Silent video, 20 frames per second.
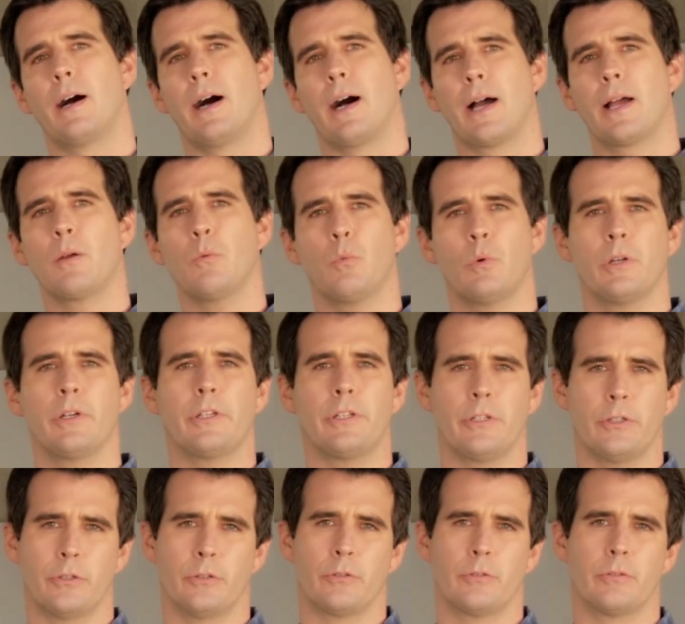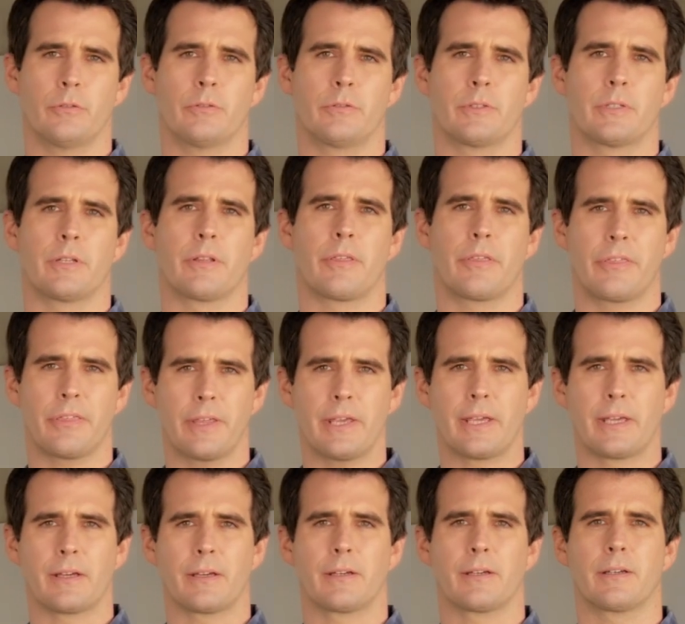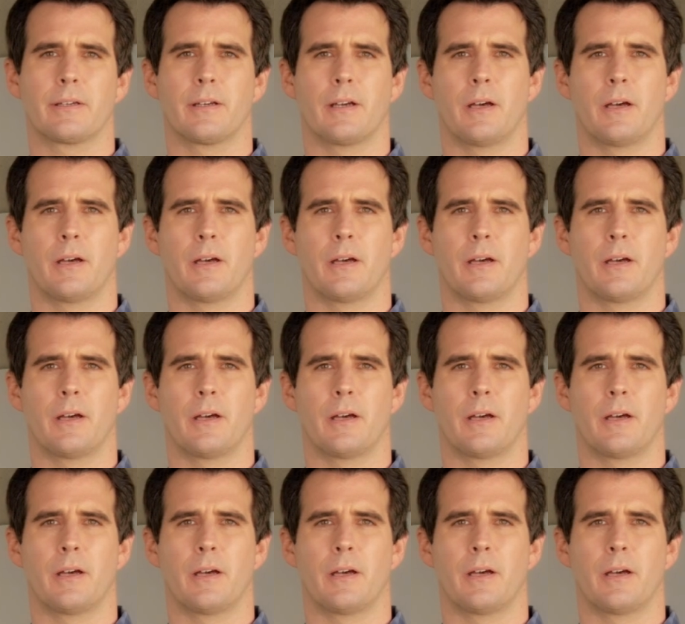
I want you to think